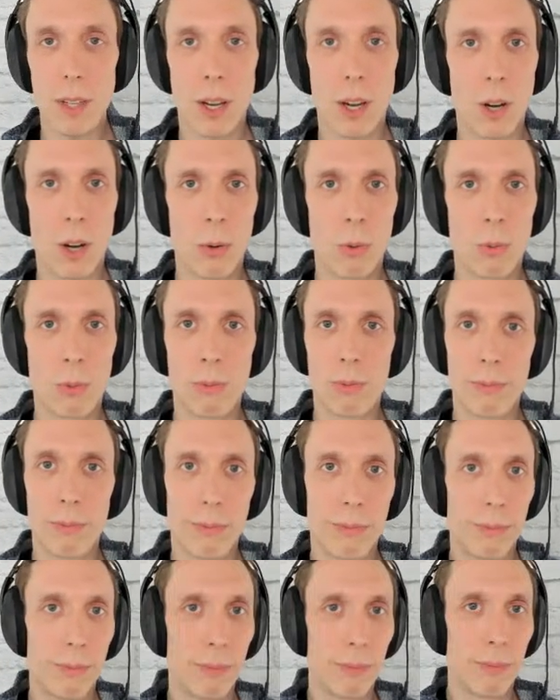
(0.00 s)
oh,
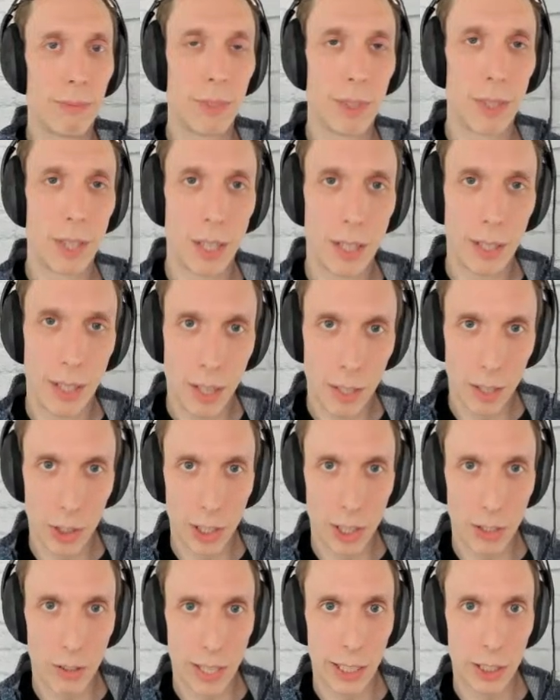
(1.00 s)
the younger
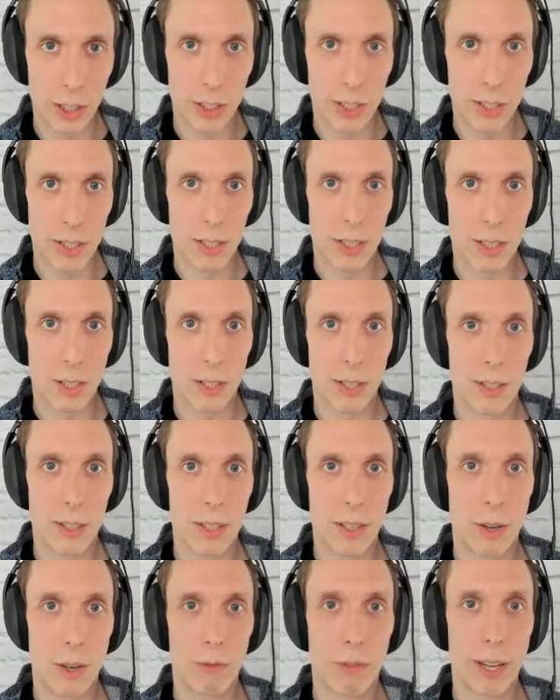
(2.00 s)
generations are
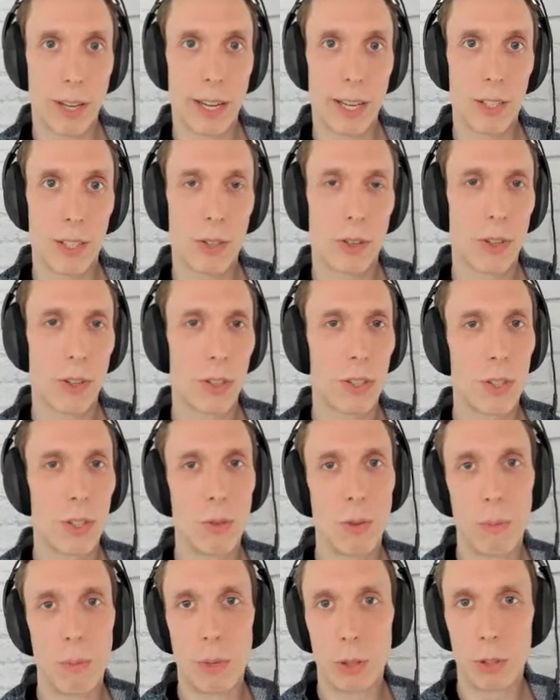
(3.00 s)
snowflakes, or they're
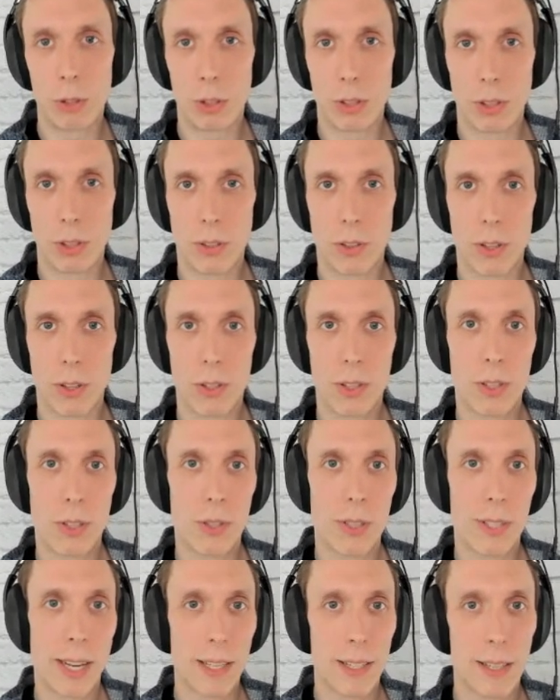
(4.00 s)
too emotional, or they're too
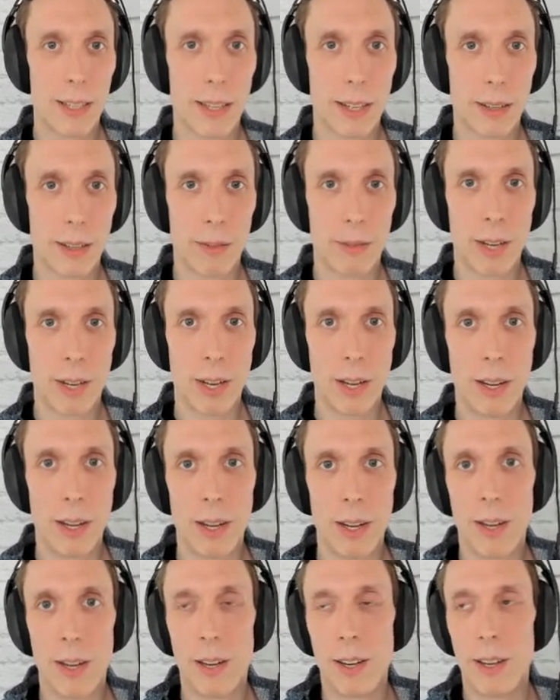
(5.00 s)
sensitive,
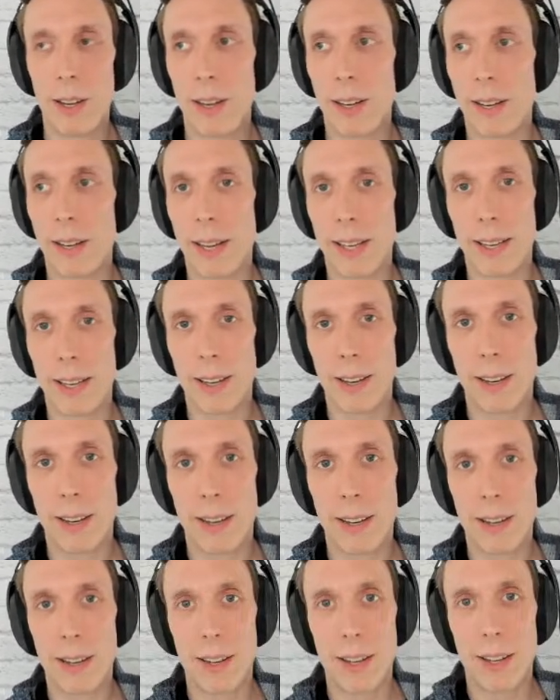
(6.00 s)
like,
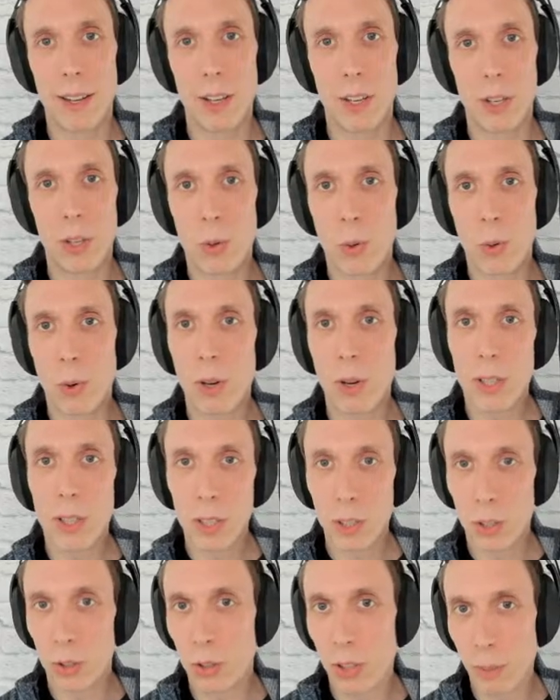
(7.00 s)
you're
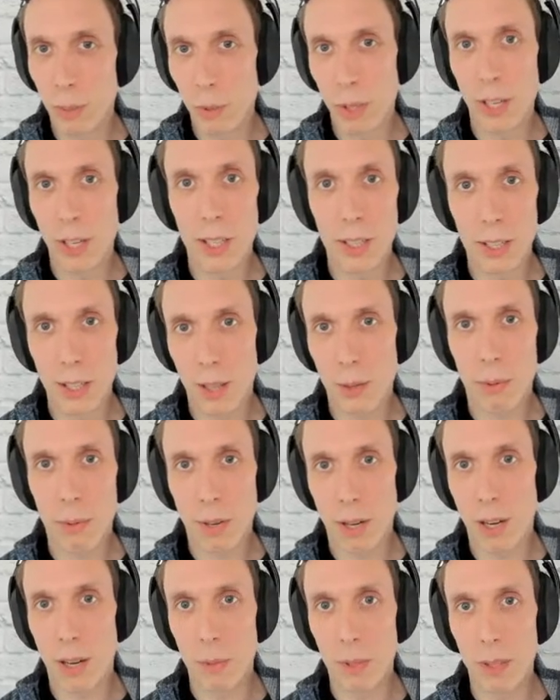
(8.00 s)
contributing to the
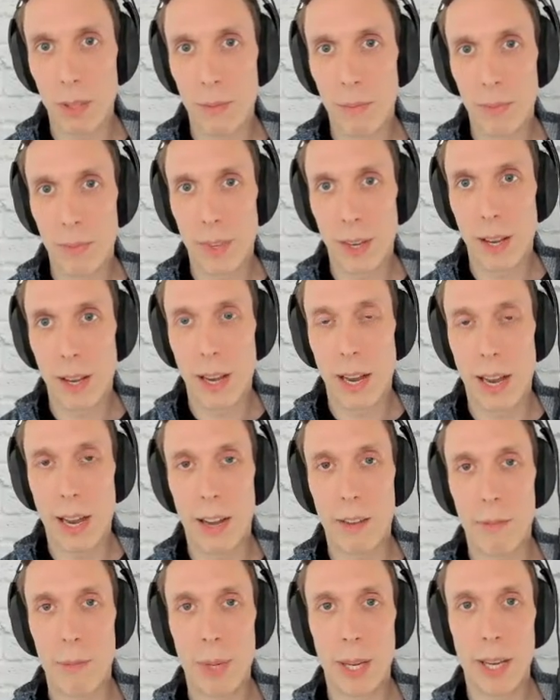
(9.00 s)
problem of
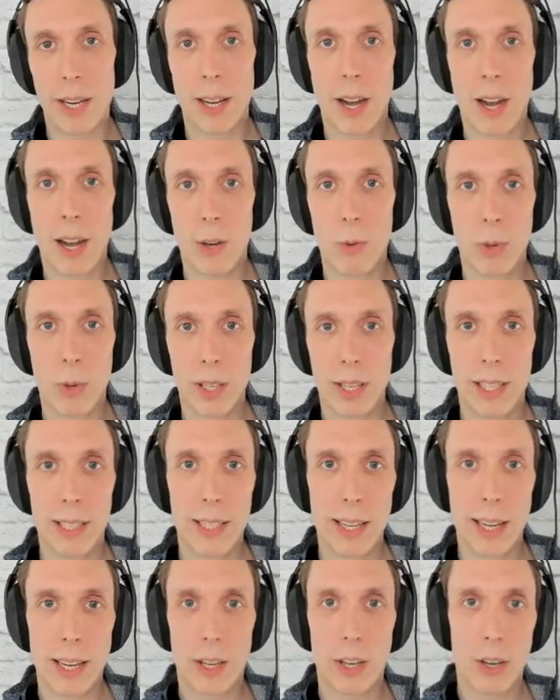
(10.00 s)
being unwilling to
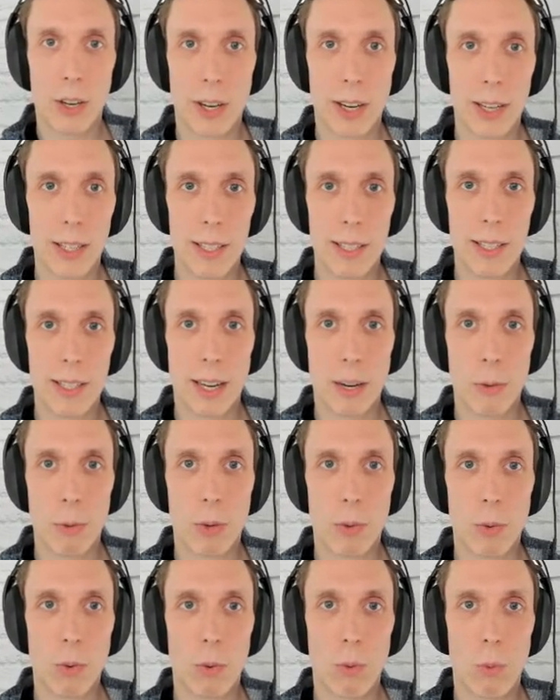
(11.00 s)
get curious and say,
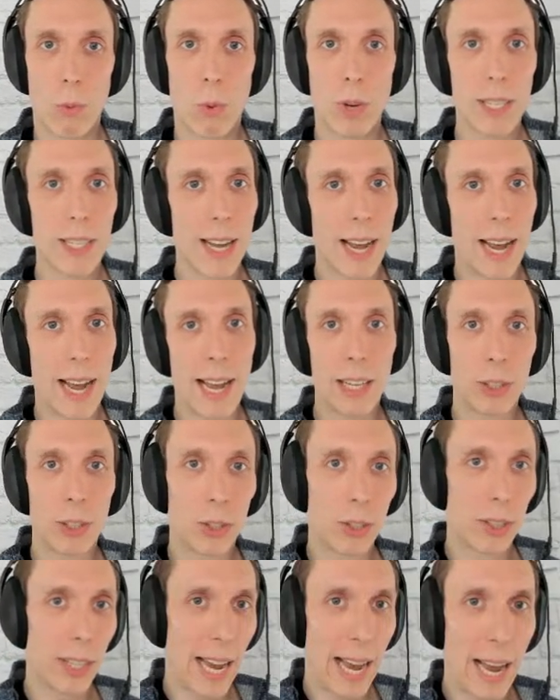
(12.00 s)
well, what's
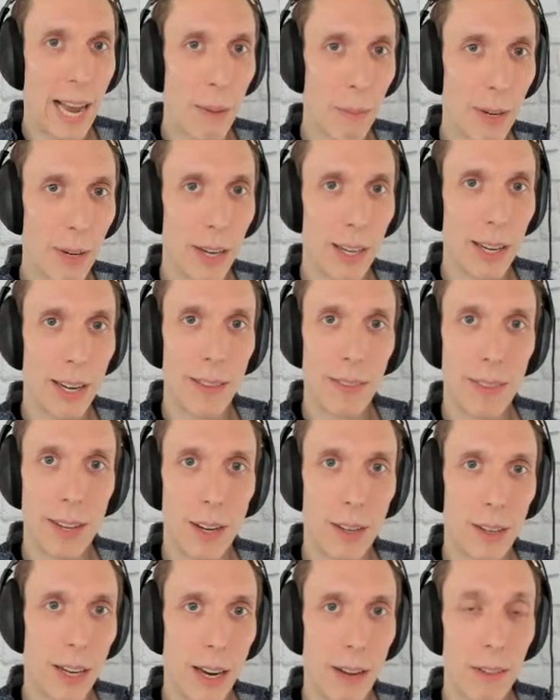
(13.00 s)
actually happening in
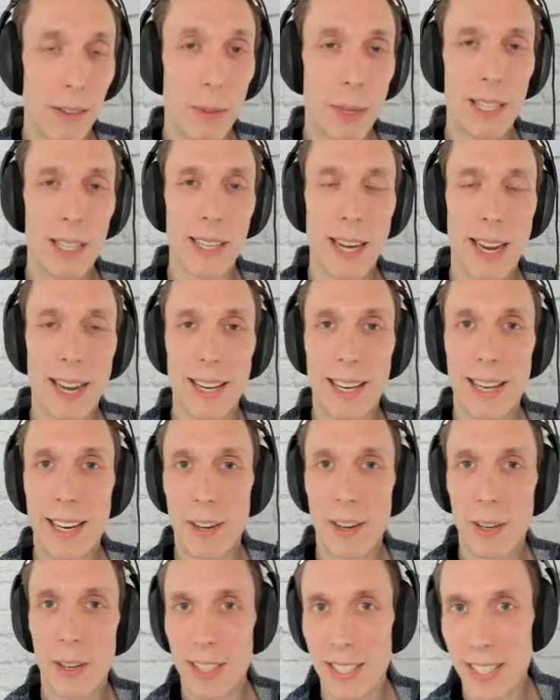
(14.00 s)
their lives. Because I
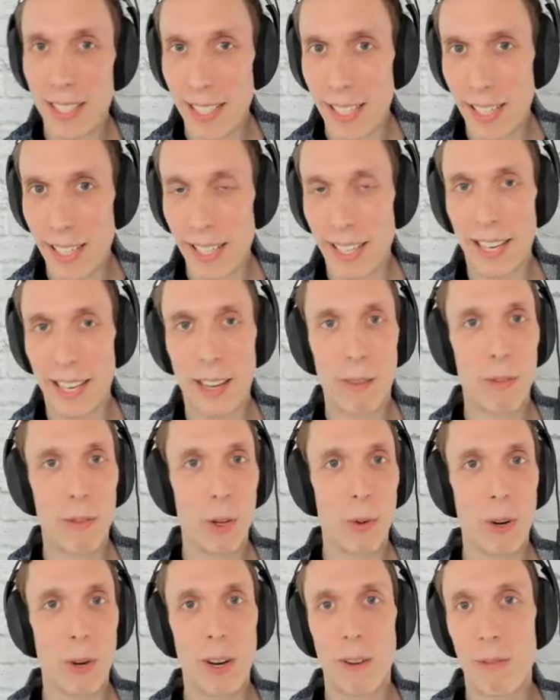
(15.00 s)
guarantee if
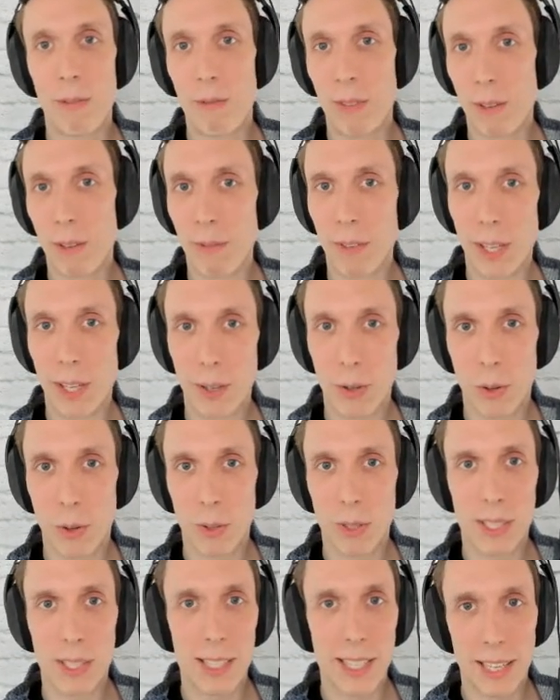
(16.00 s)
you are a
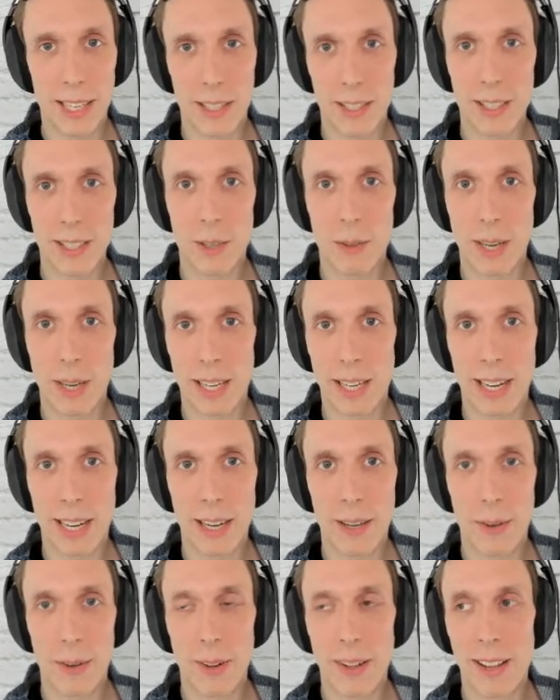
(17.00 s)
50-year-old sales leader right
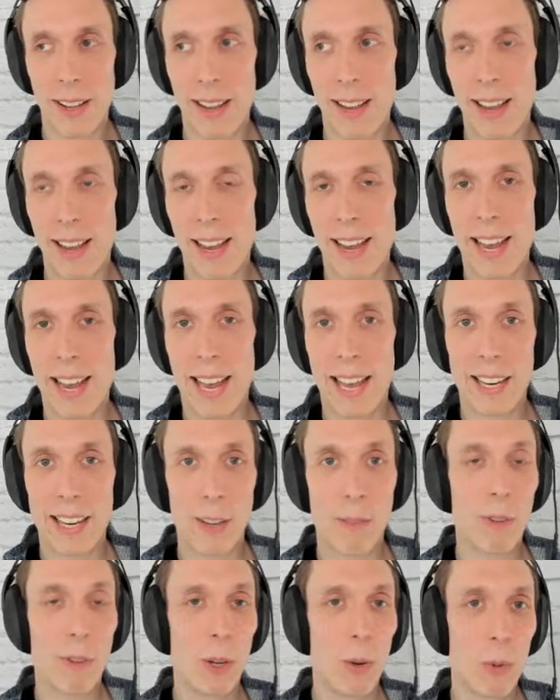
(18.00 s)
now, and
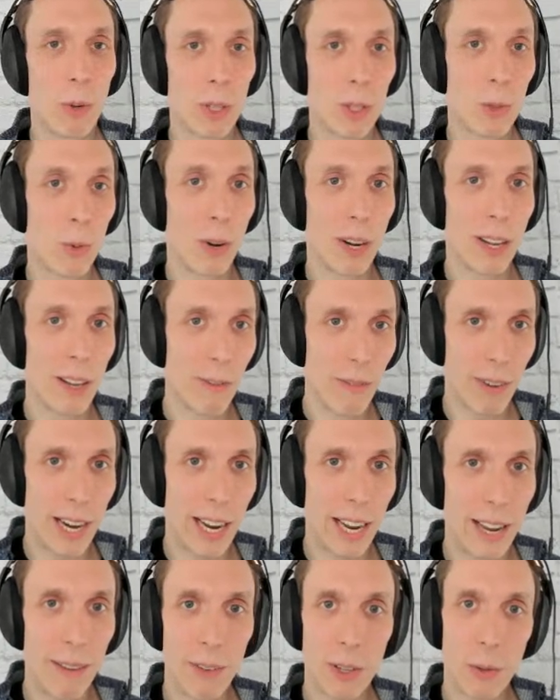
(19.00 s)
if you were
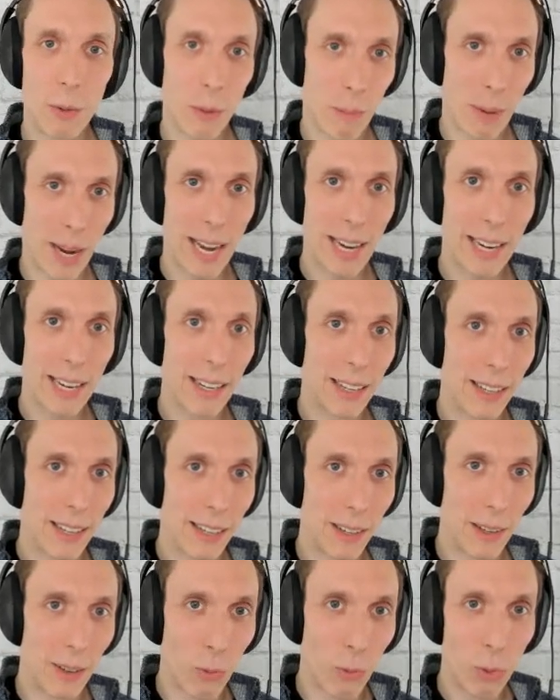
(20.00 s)
25 and you were back
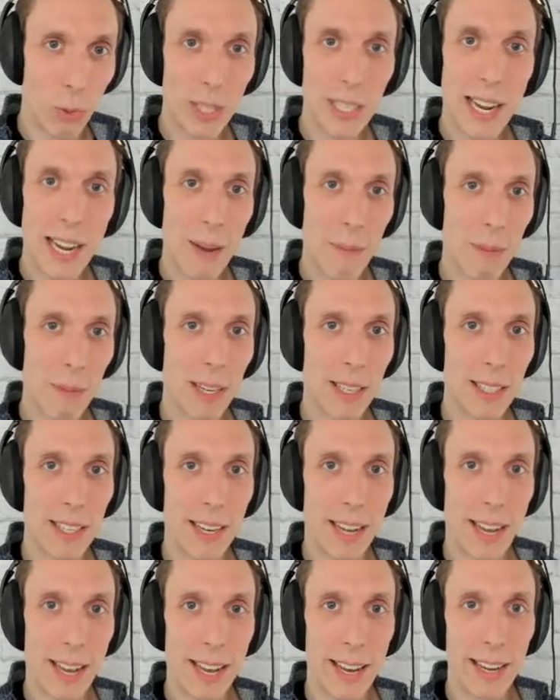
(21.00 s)
in what's happening
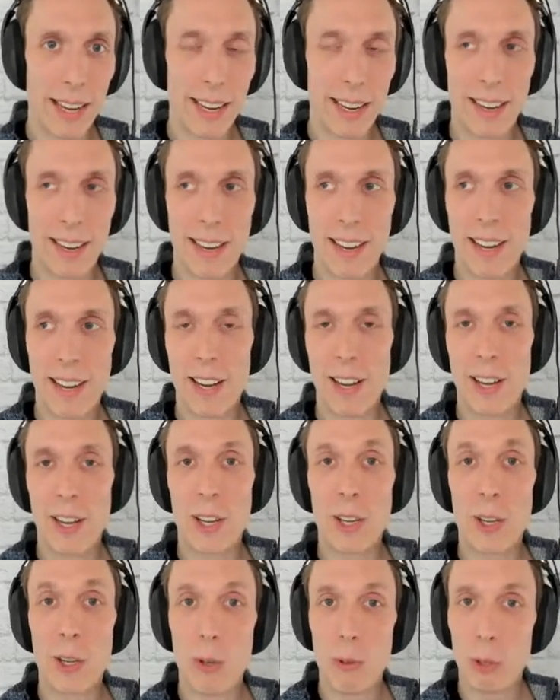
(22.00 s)
today,
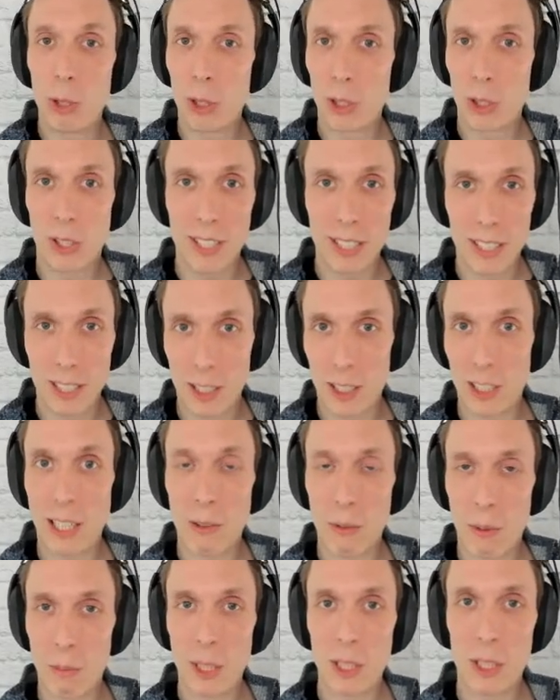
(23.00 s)
you sure as
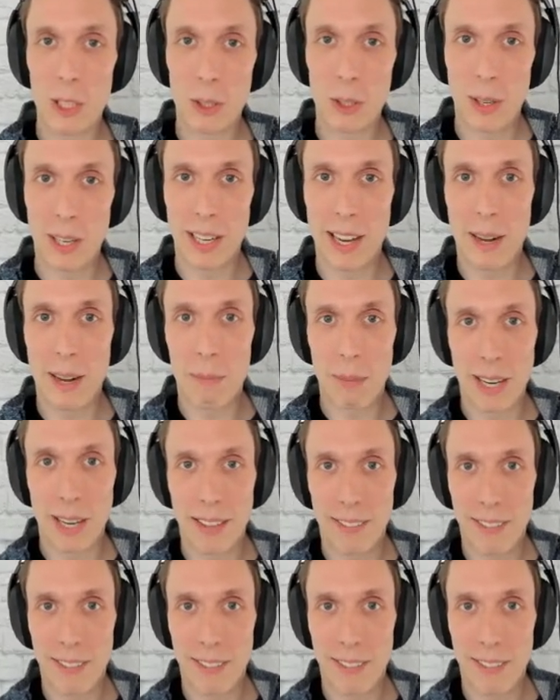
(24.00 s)
shit would be showing up